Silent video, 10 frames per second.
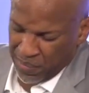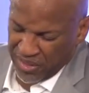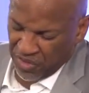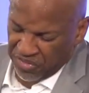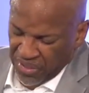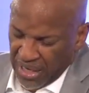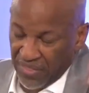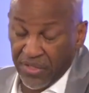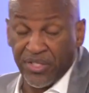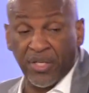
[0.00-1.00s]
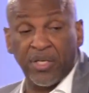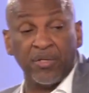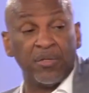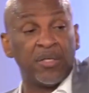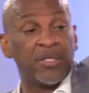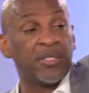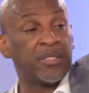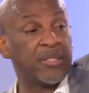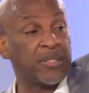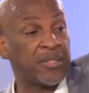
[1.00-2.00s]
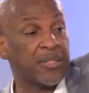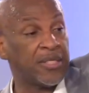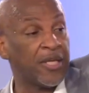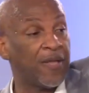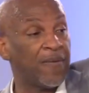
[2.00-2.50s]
But the father secures.